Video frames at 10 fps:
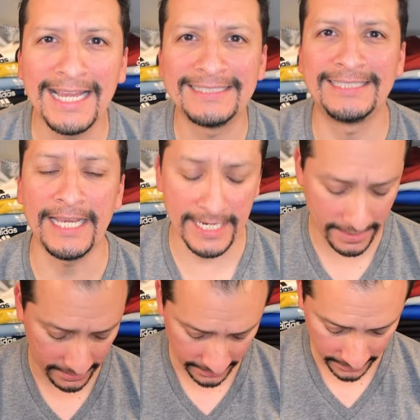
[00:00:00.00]
I say.
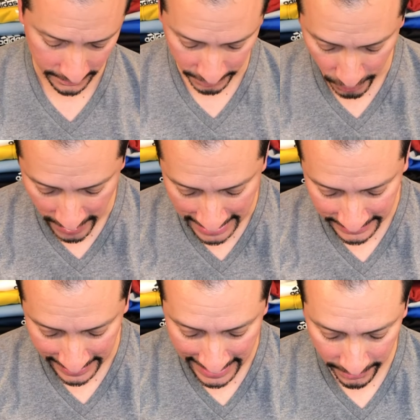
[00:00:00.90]
Too hot
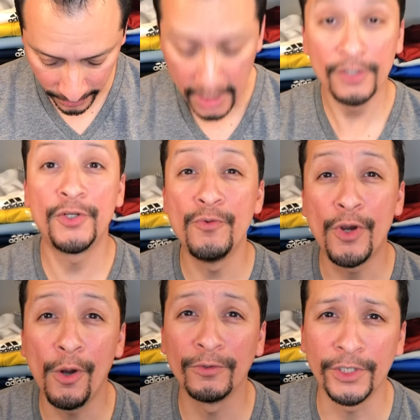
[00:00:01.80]
to handle, too
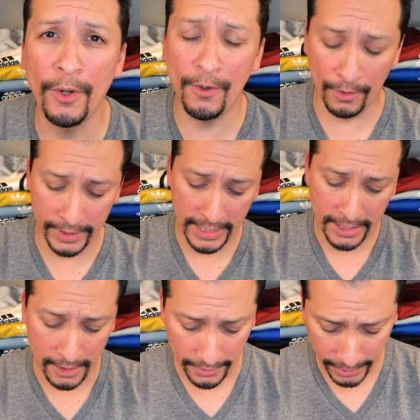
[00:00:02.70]
cold to hold.
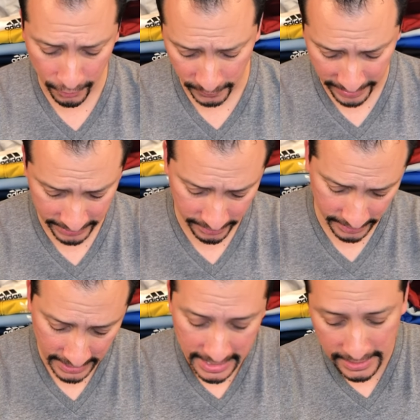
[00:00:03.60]
Call the
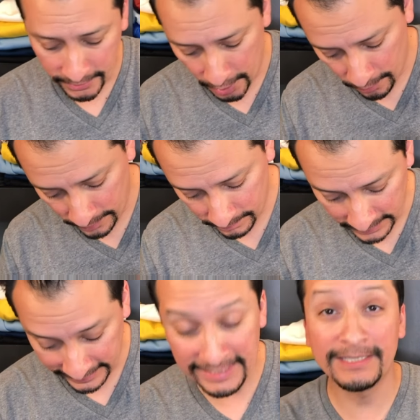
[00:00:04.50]
Ghostbusters. So
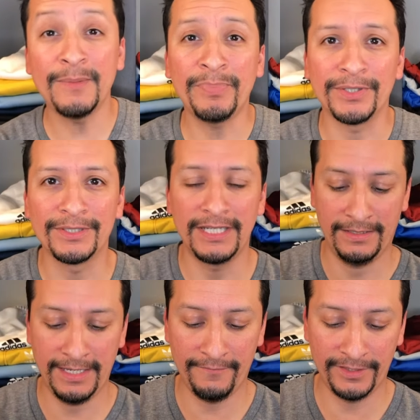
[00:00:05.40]
these zippers
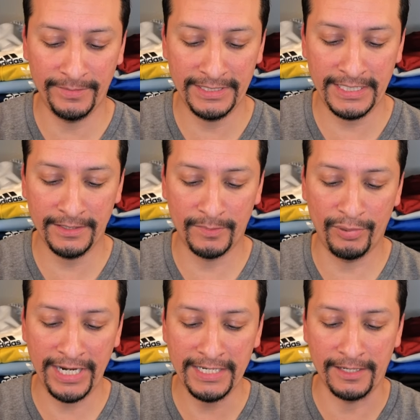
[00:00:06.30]
have some Adidas
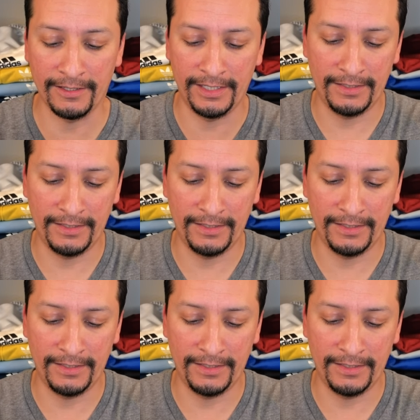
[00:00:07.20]
branding on